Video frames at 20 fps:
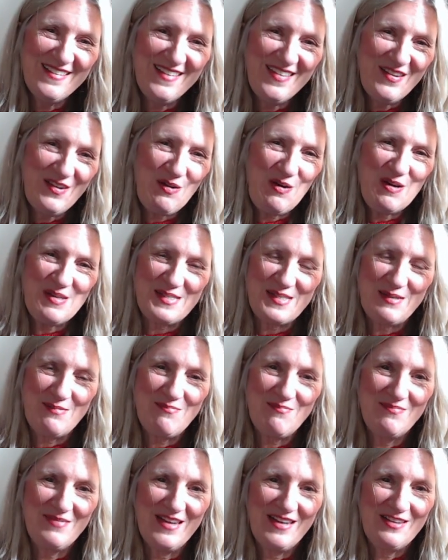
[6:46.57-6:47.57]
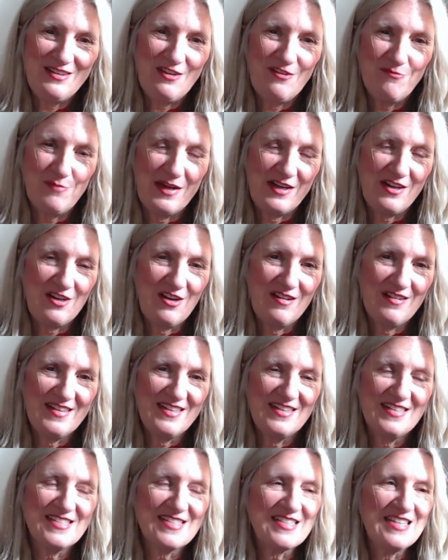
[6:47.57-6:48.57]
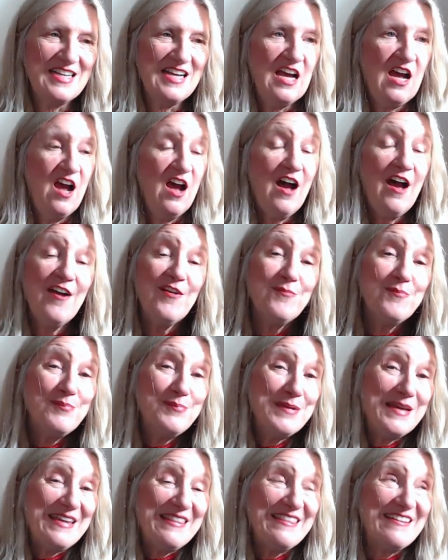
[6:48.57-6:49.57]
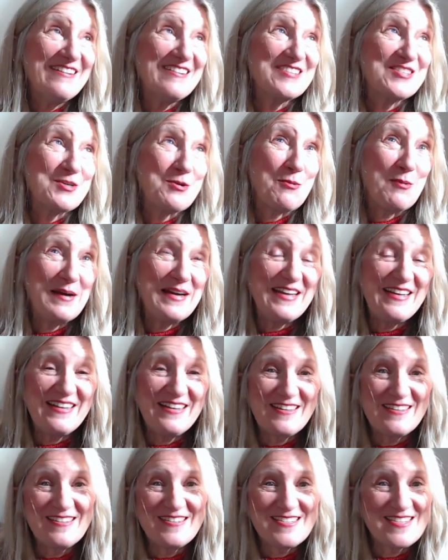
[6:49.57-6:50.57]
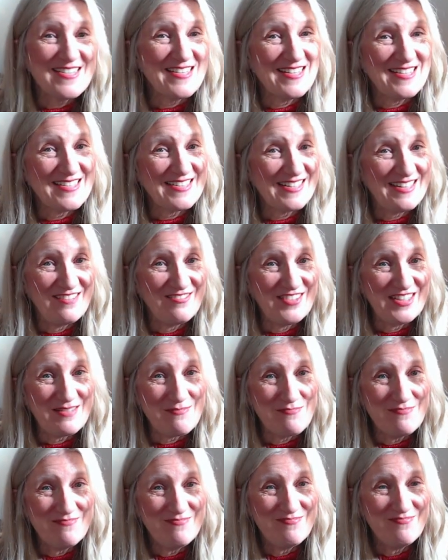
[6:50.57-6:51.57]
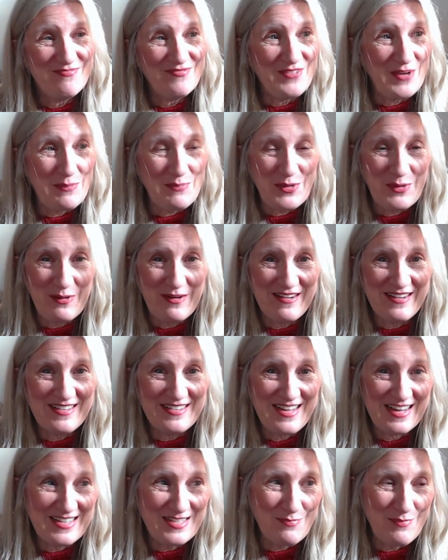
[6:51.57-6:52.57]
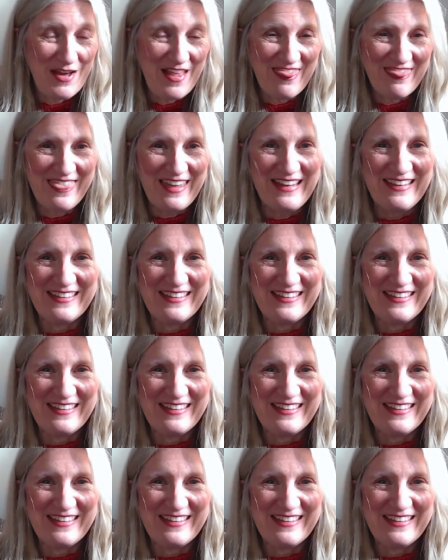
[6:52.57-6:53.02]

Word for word: They're awesome. I love my colleagues. I've been there 20 years this coming February next month.